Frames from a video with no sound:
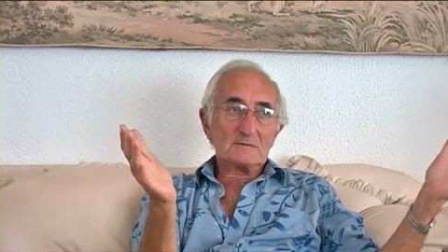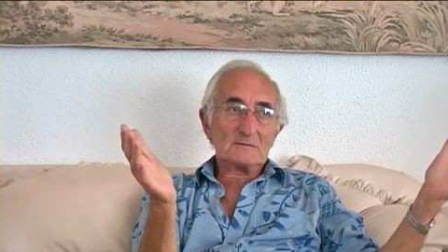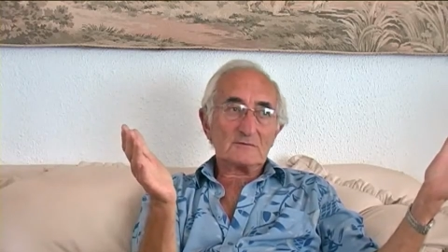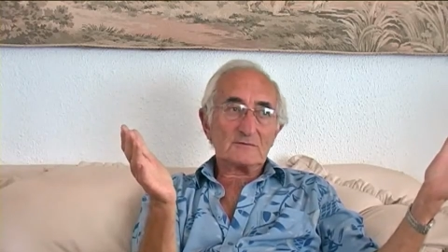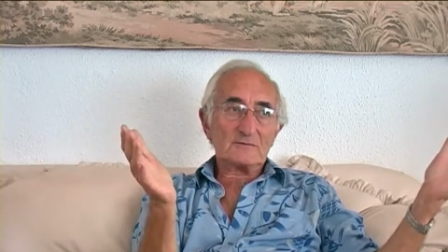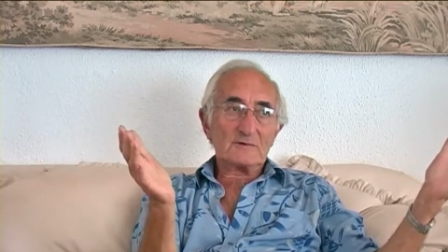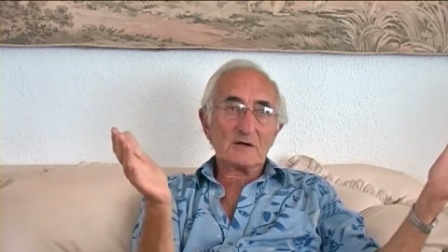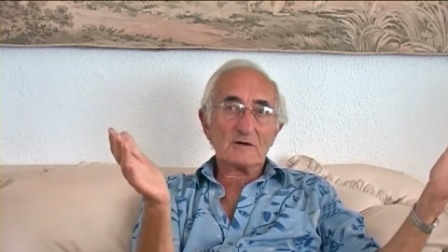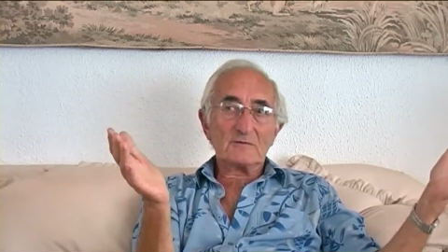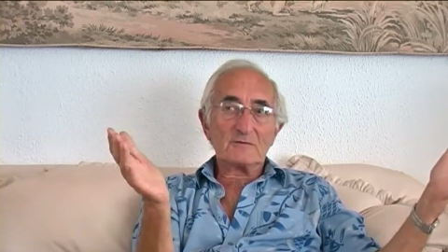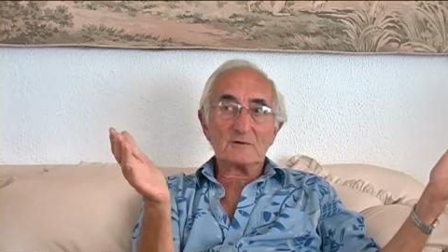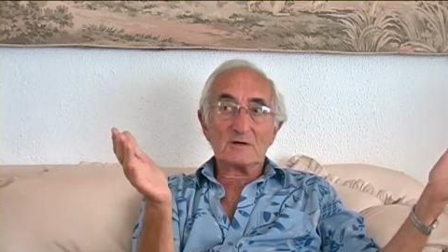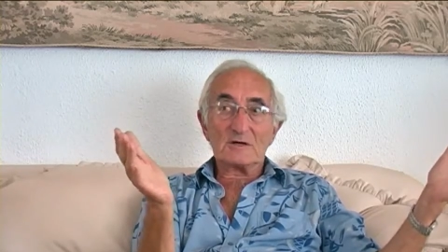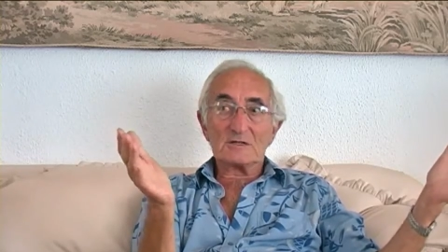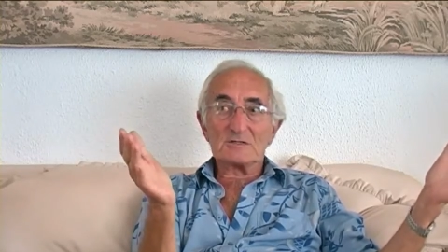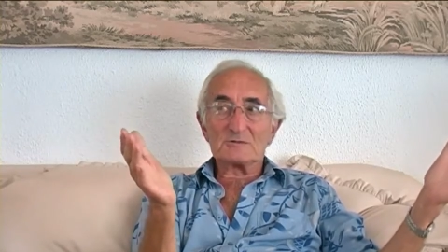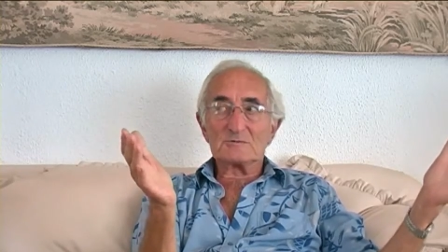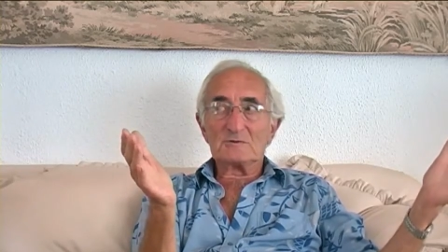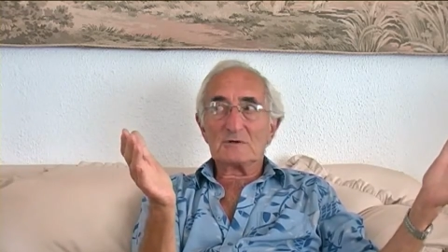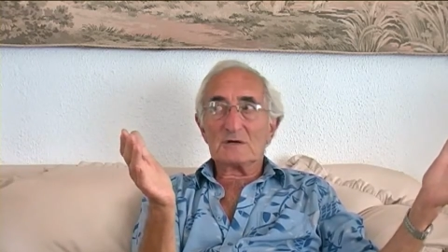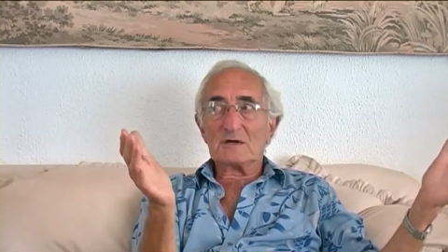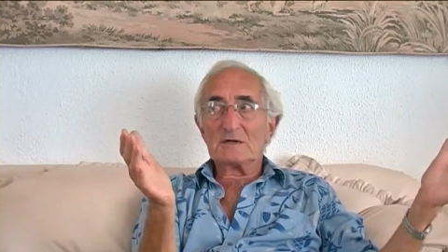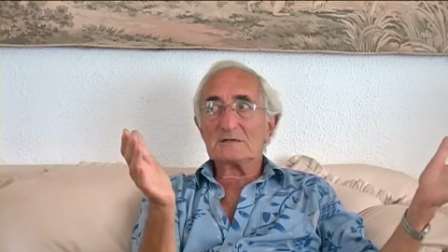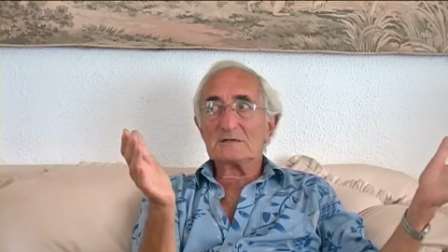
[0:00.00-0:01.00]
5 yards
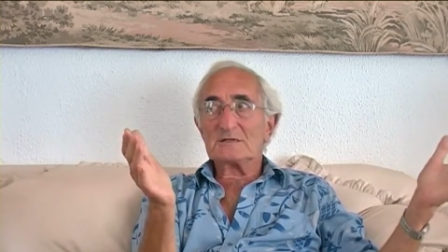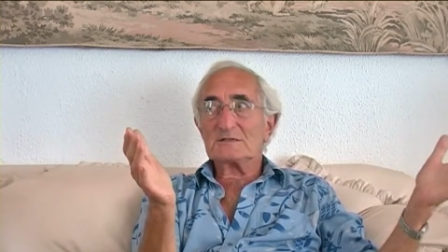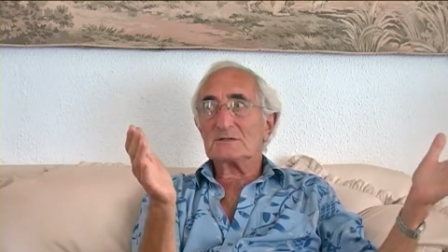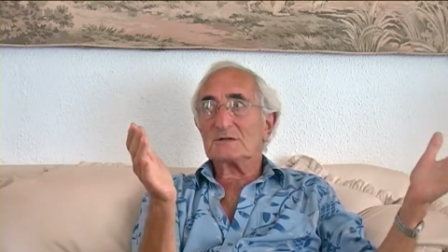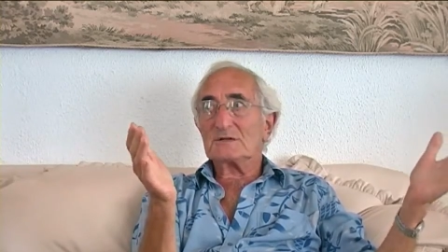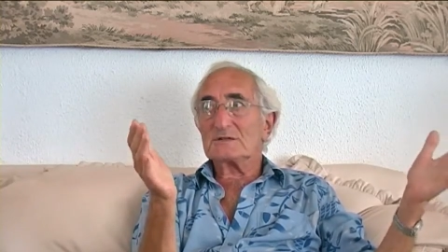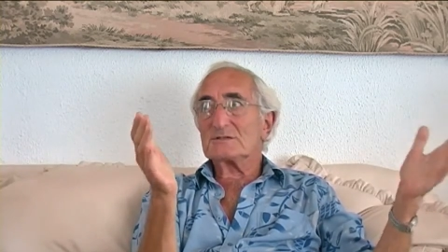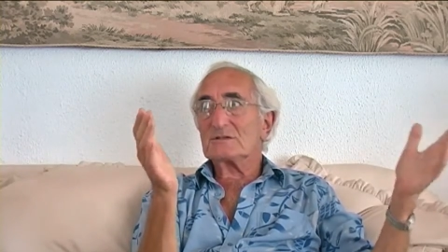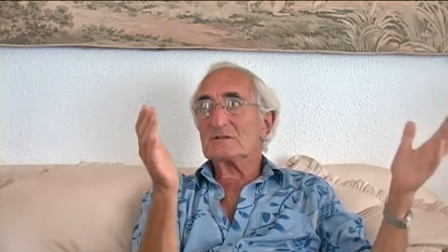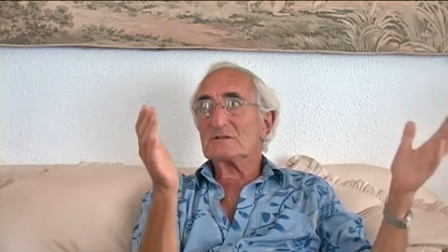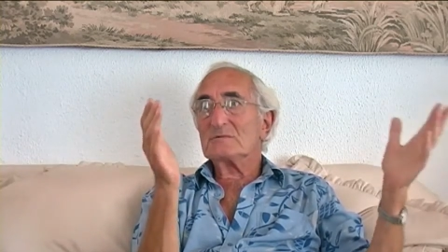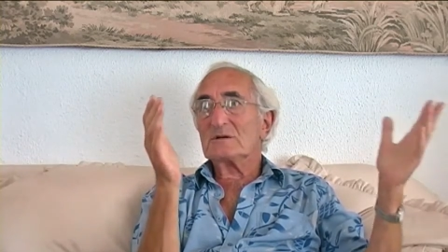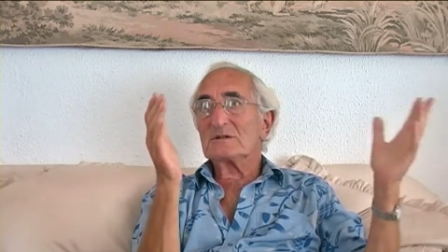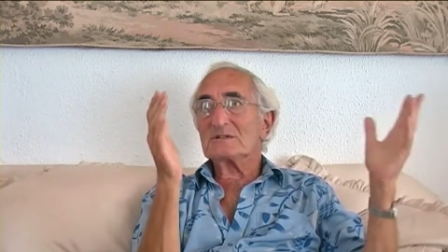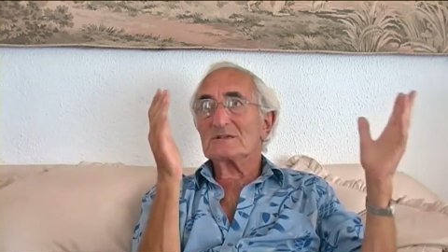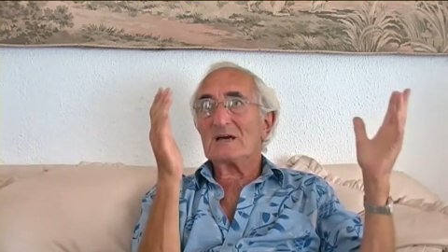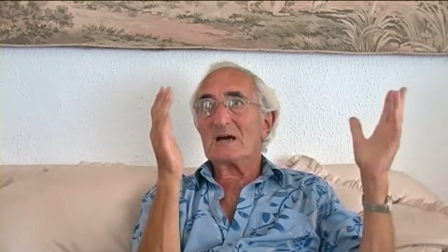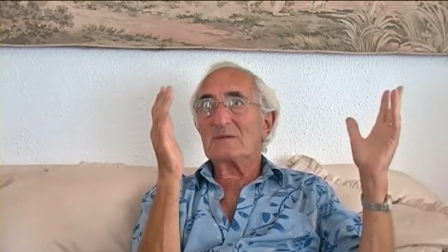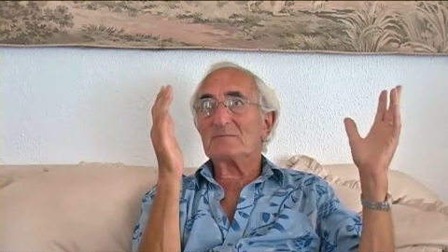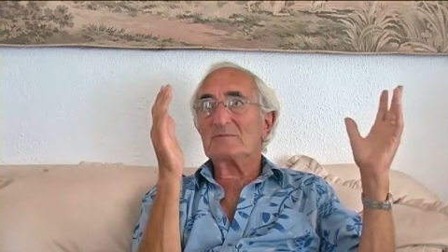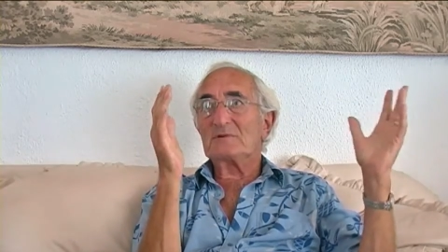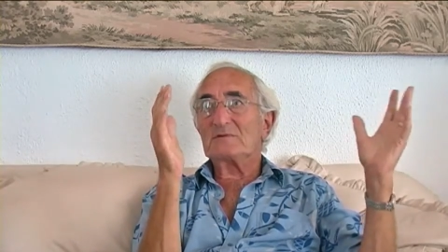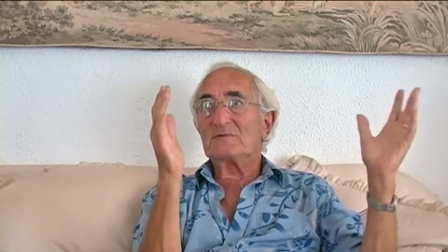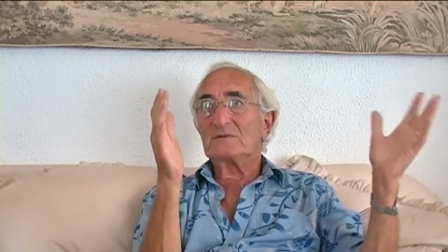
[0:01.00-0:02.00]
wide, it's got so much
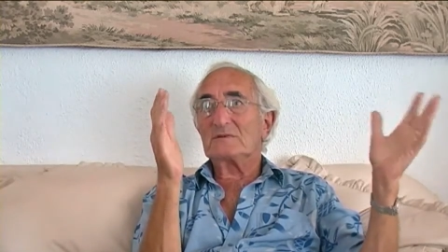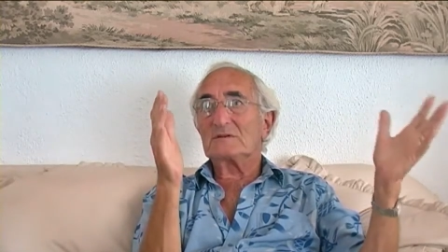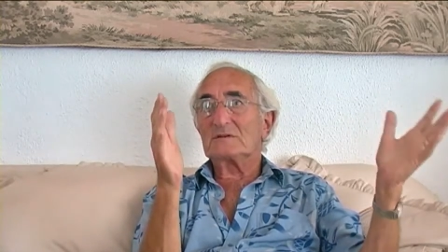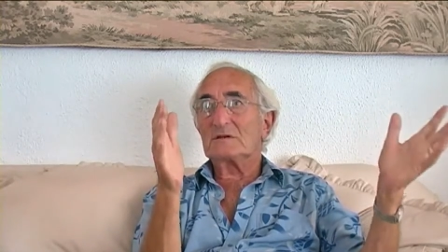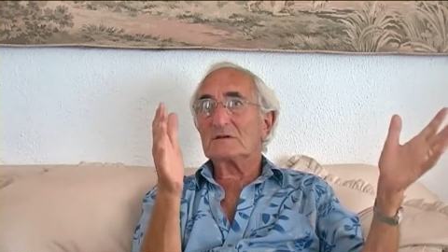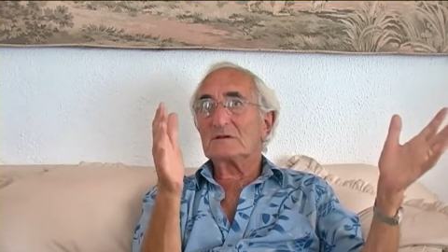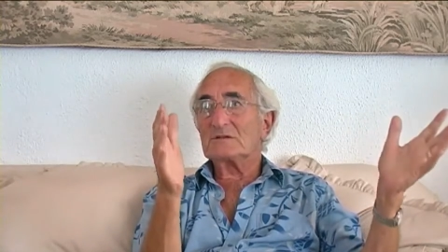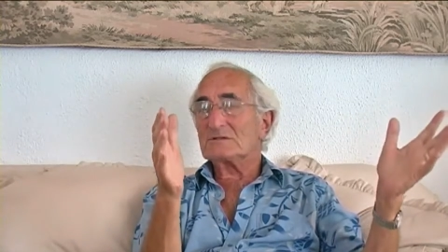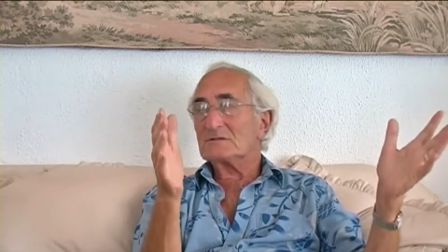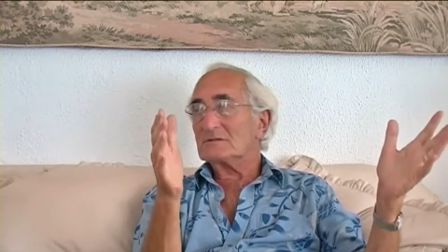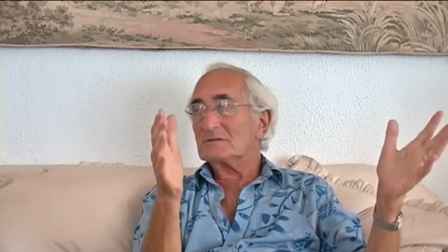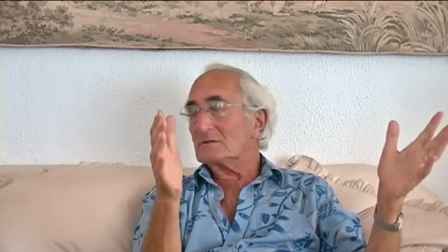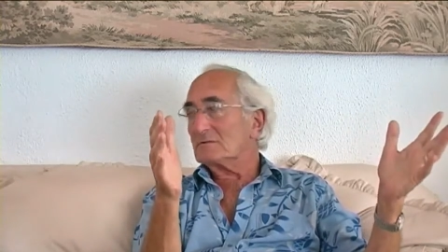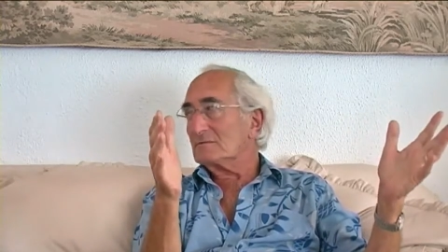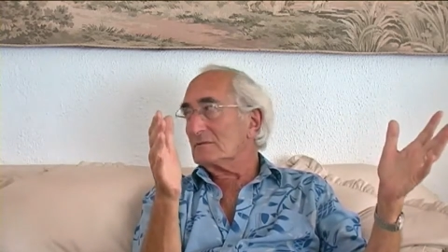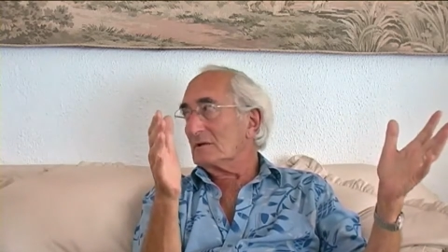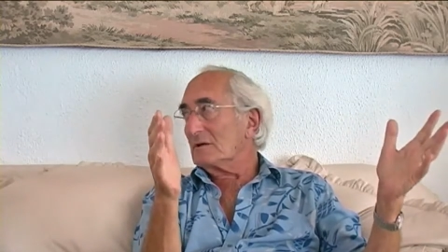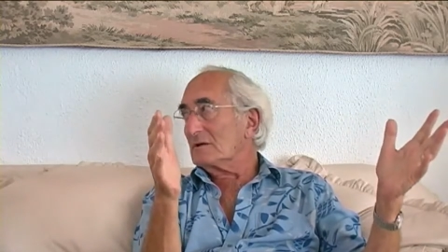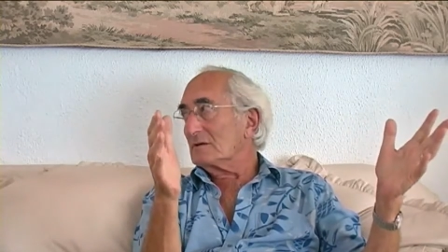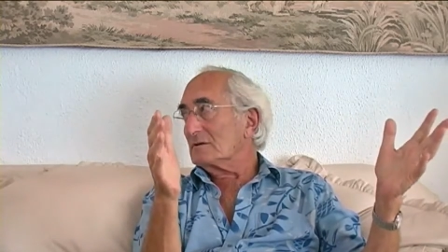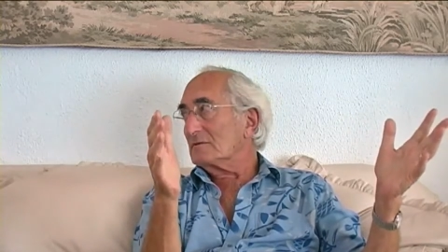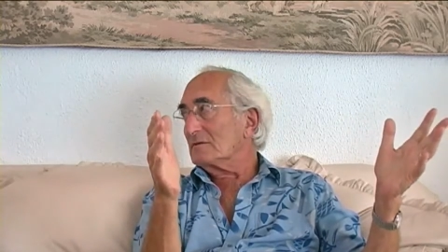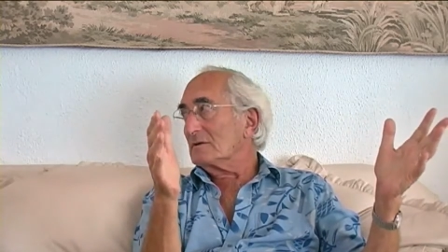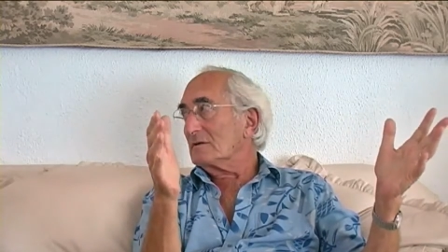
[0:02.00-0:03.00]
amplification of
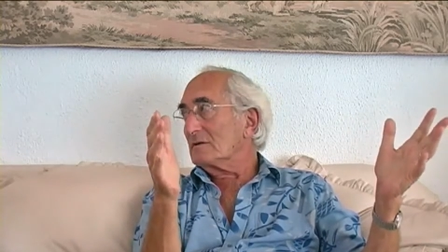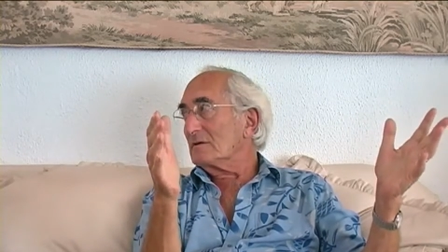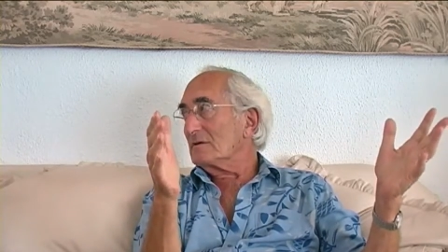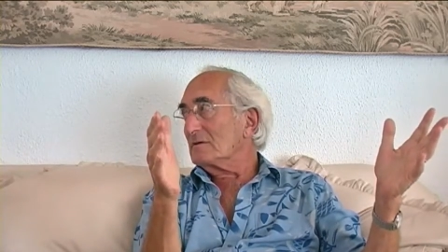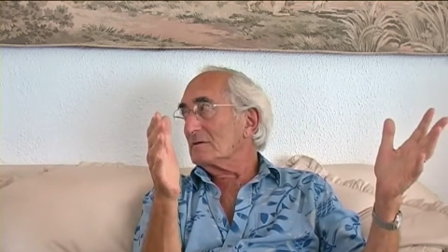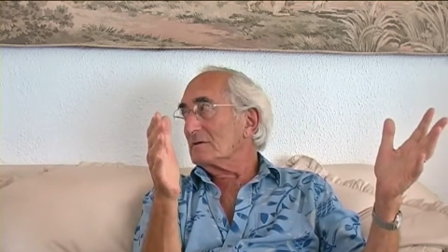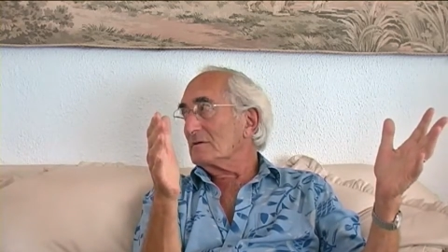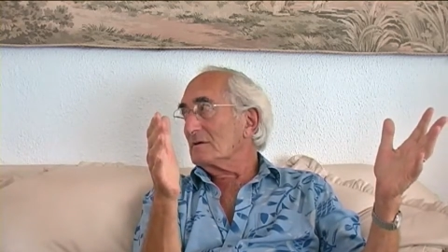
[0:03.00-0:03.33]
microwave.